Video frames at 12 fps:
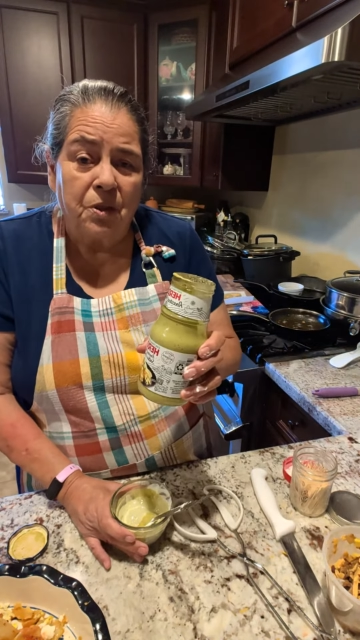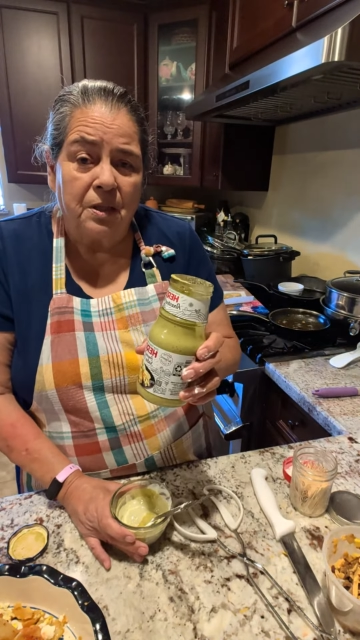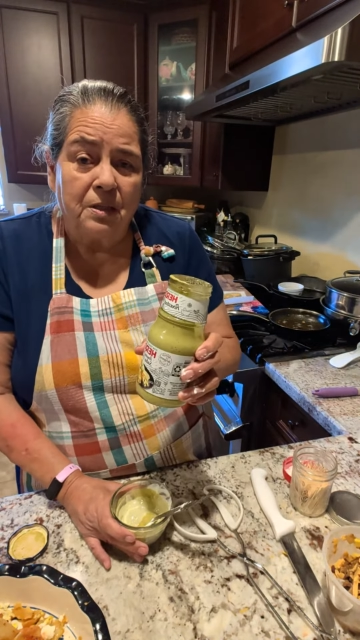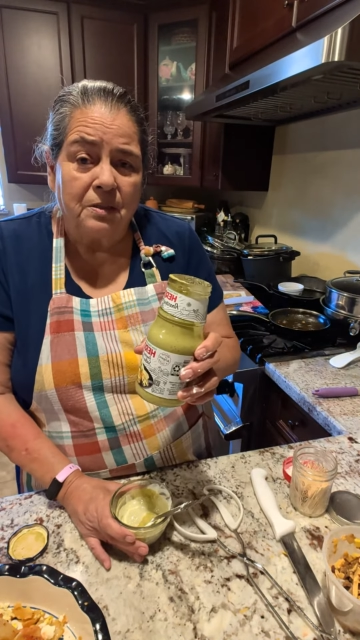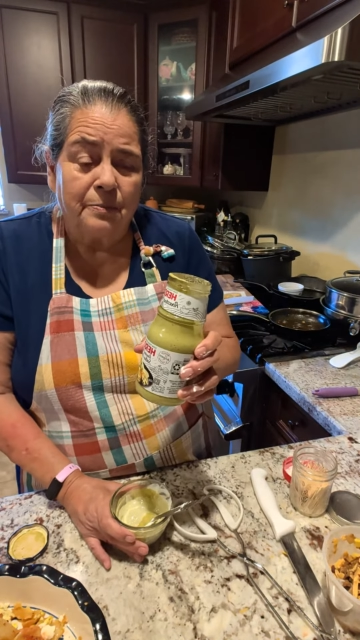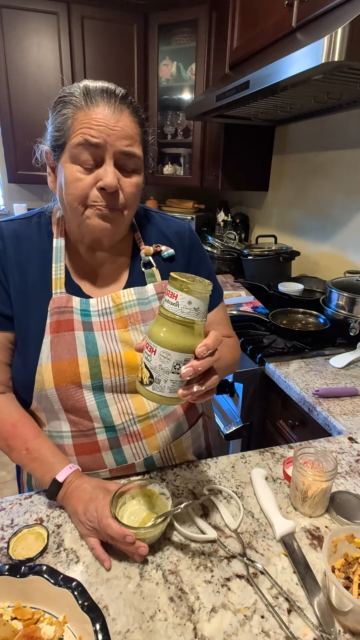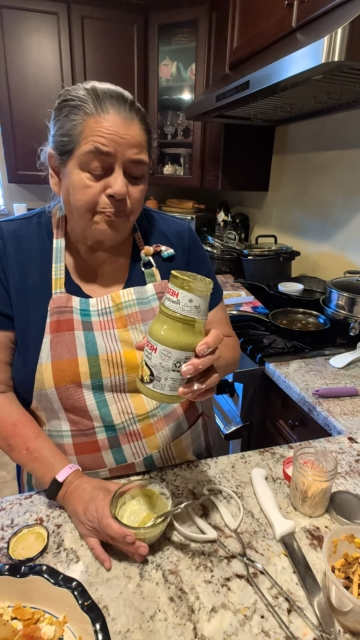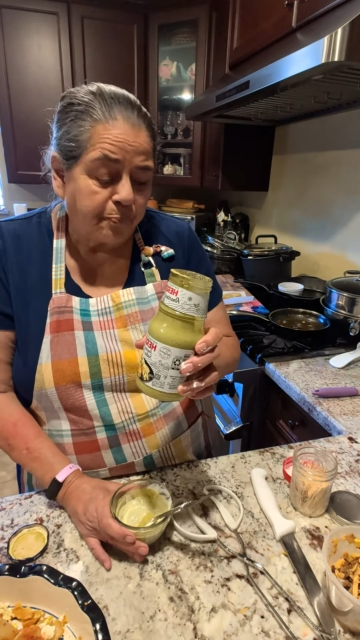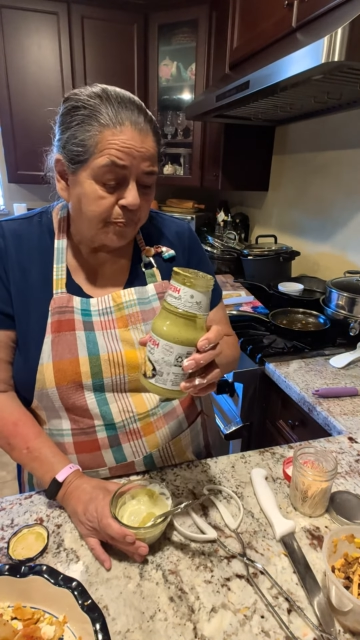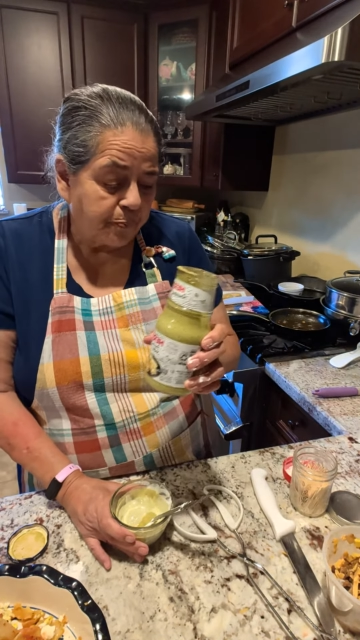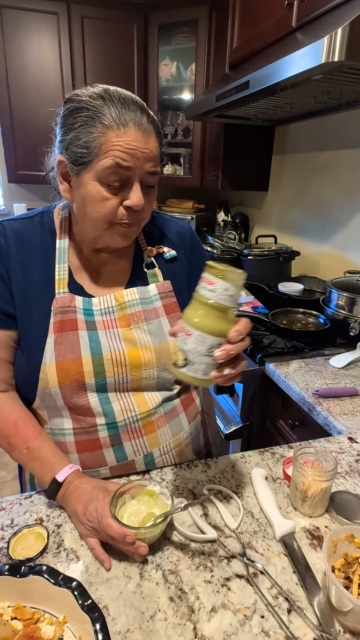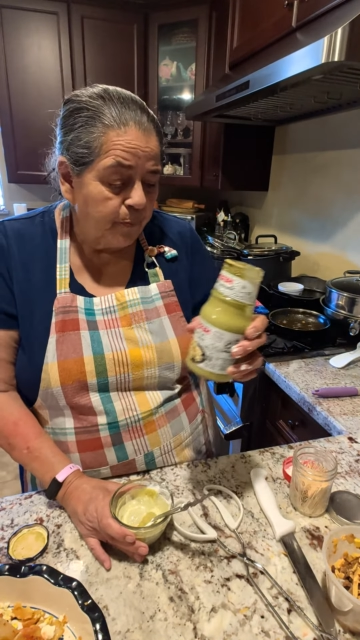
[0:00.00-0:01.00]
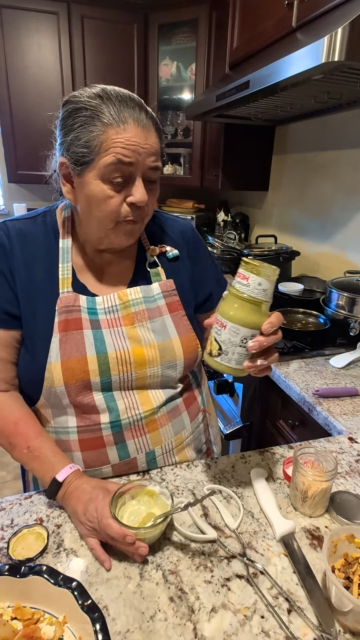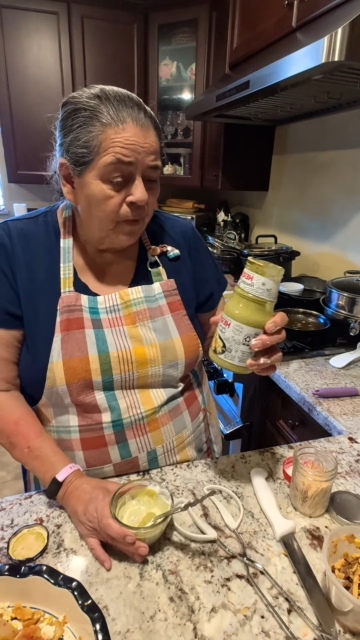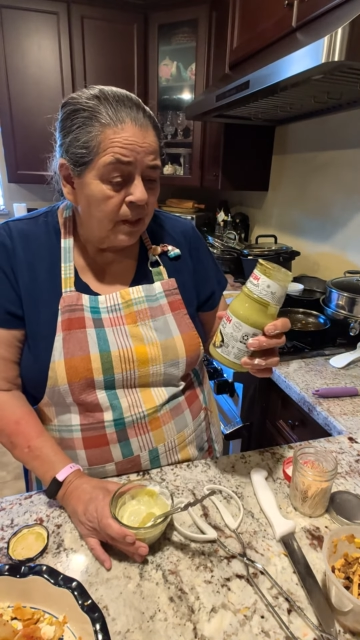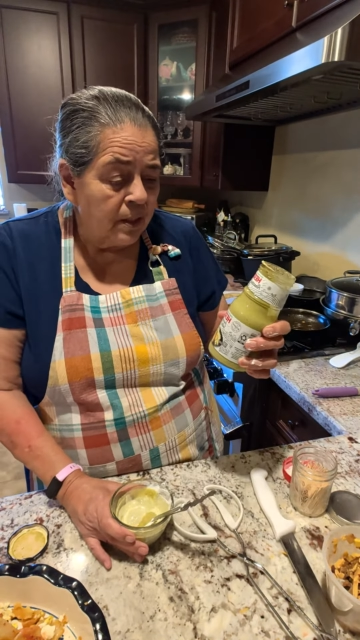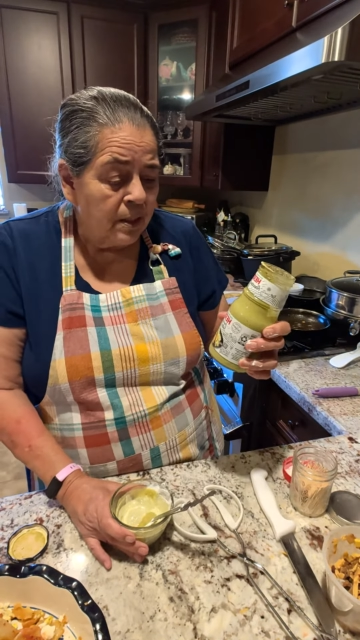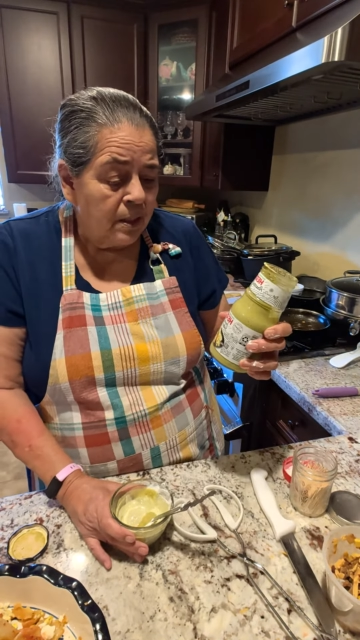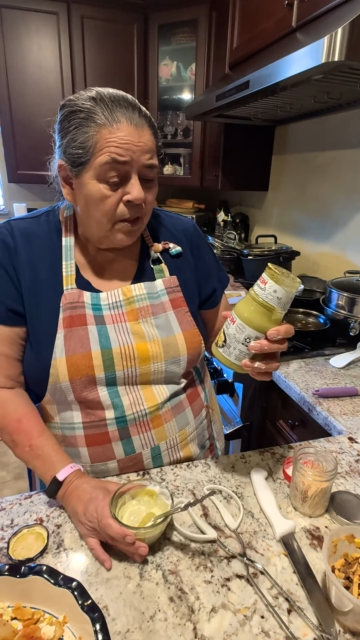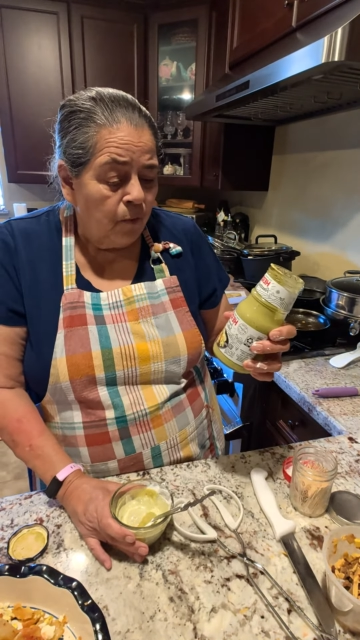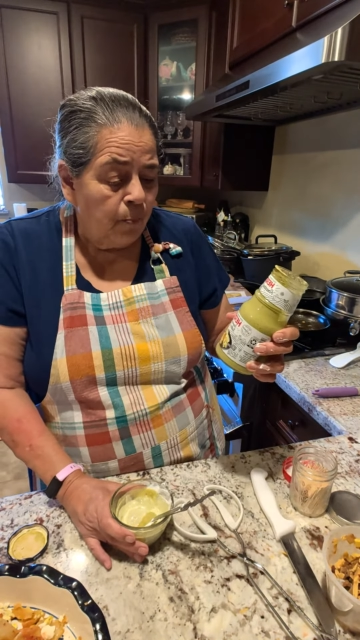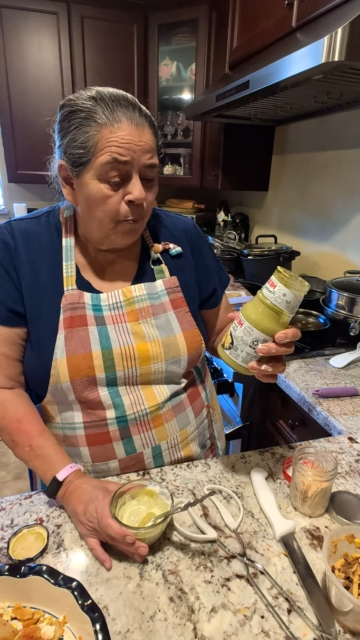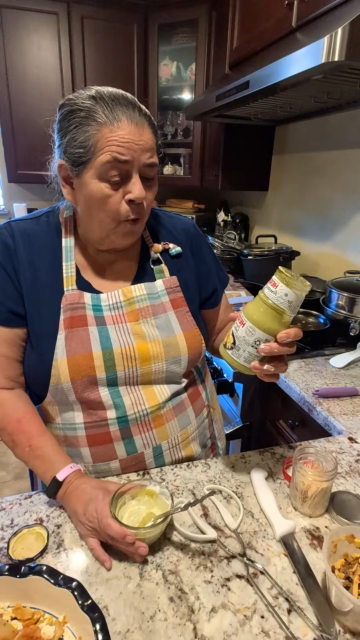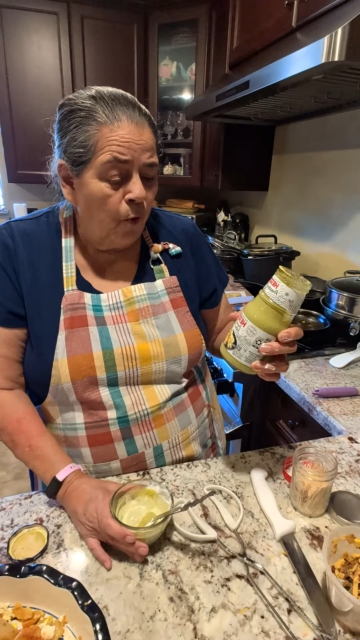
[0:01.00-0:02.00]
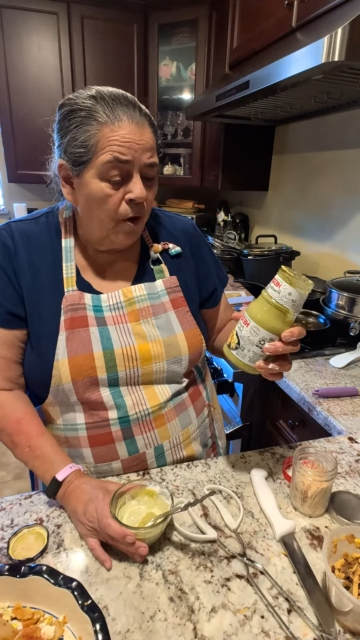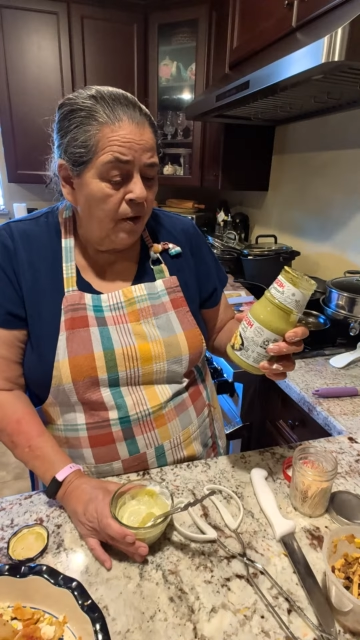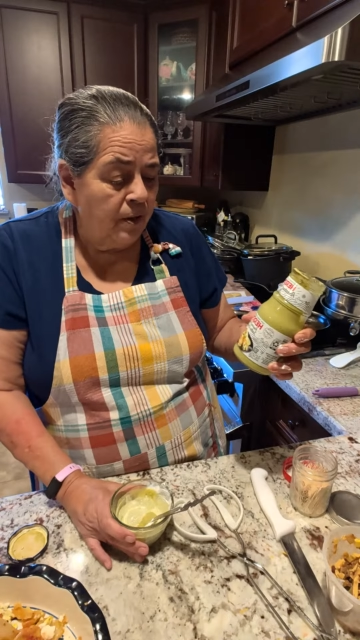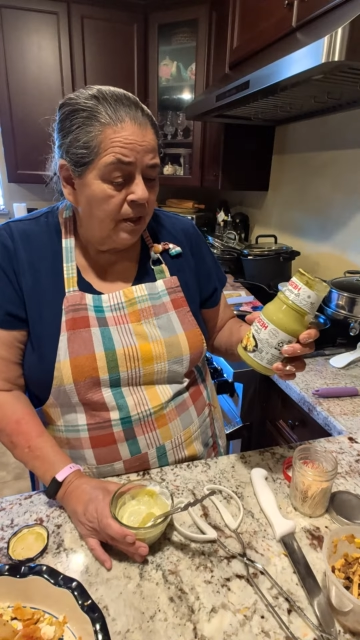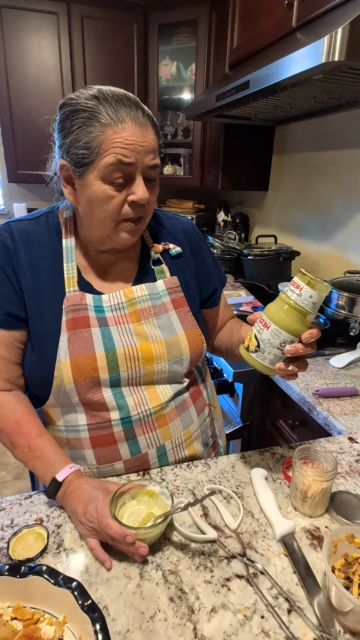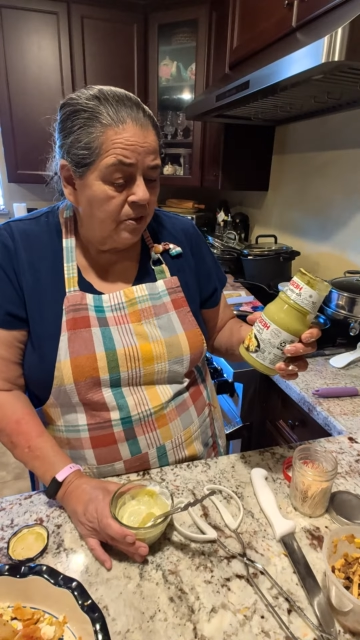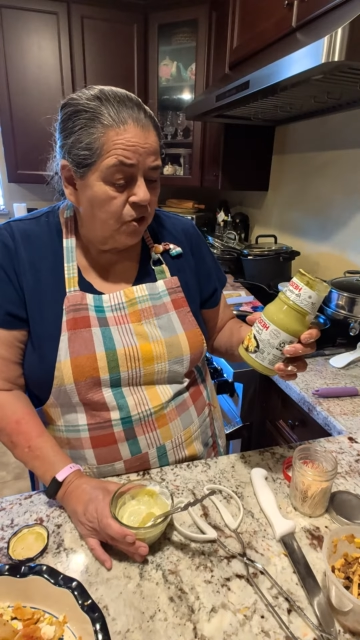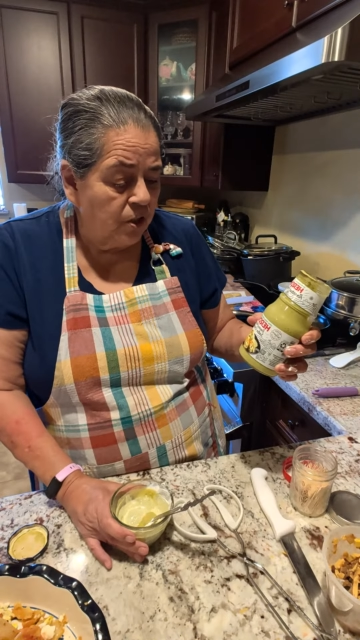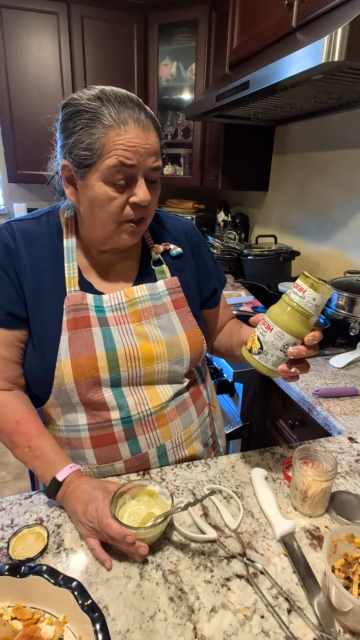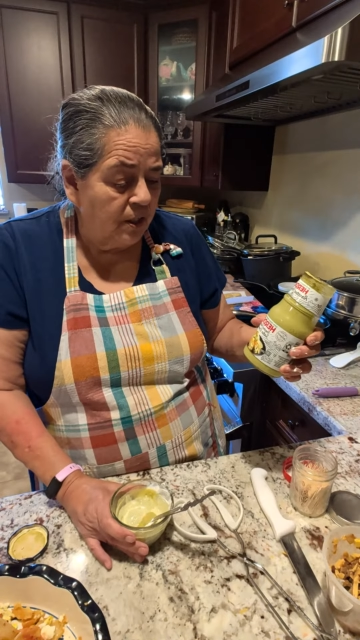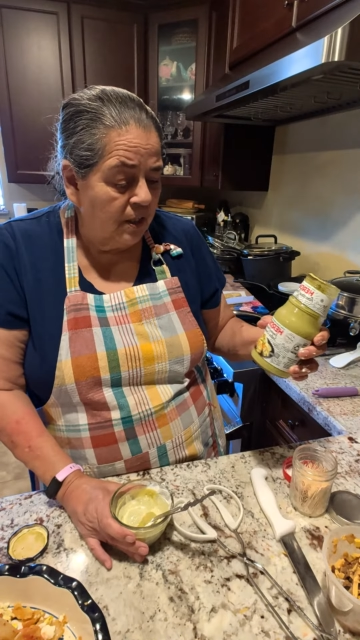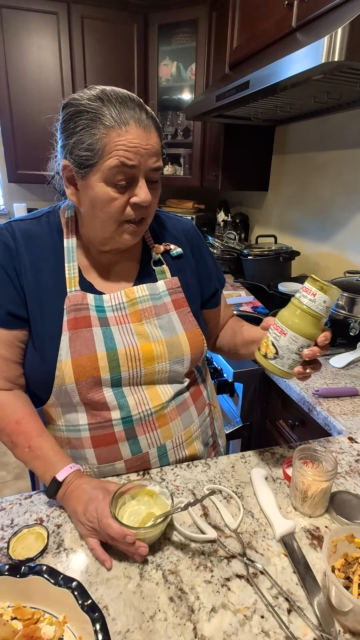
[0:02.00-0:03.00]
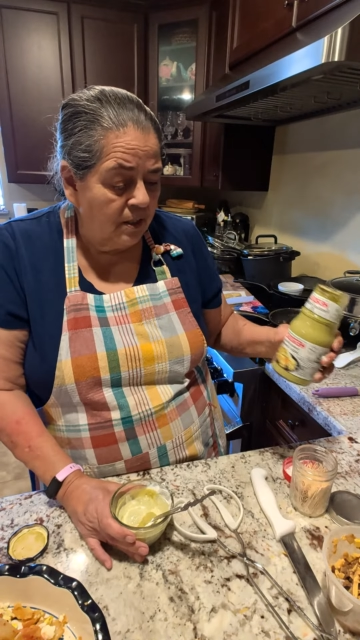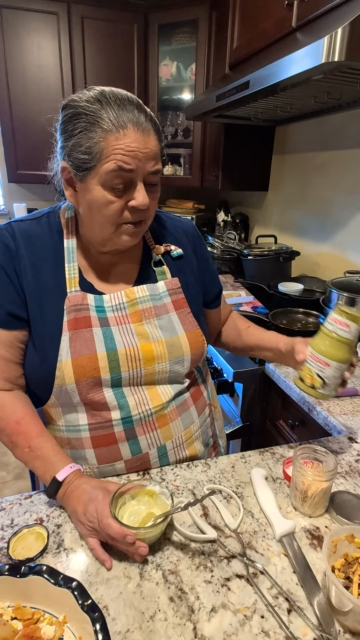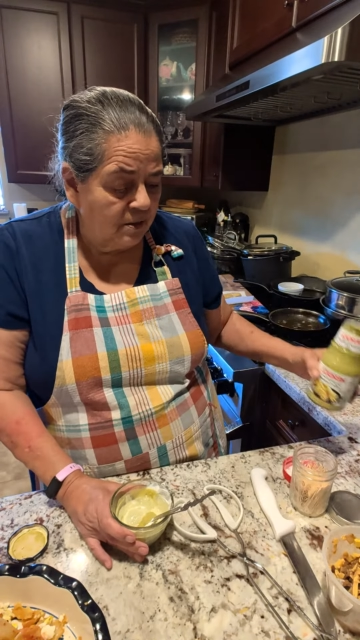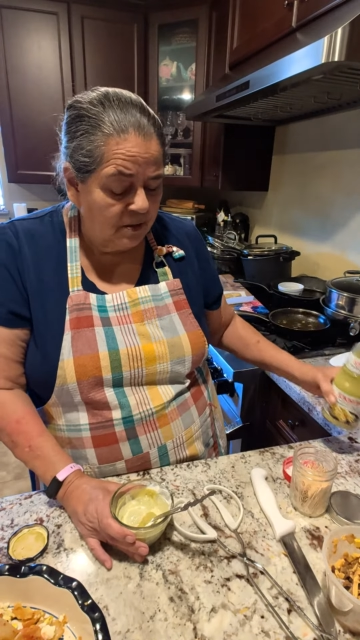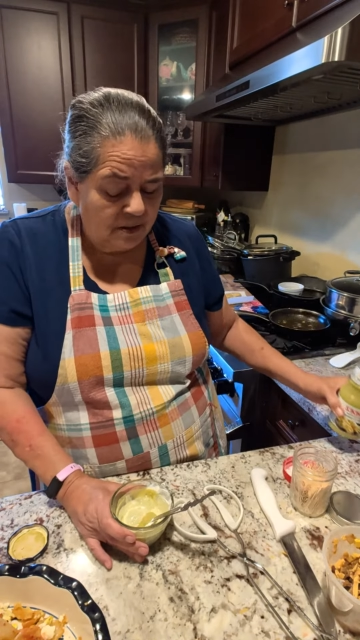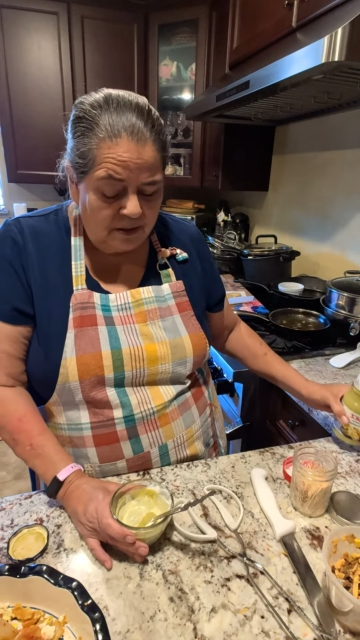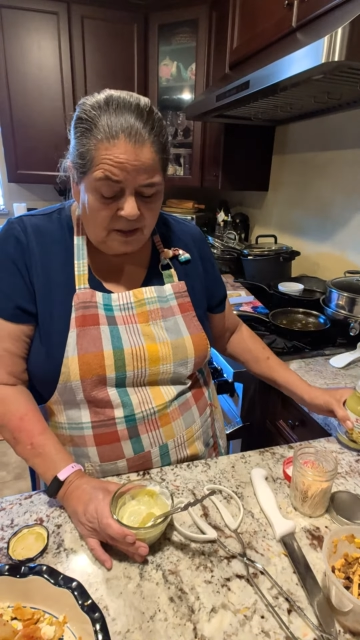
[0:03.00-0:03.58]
this. Pour on the chilaquiles,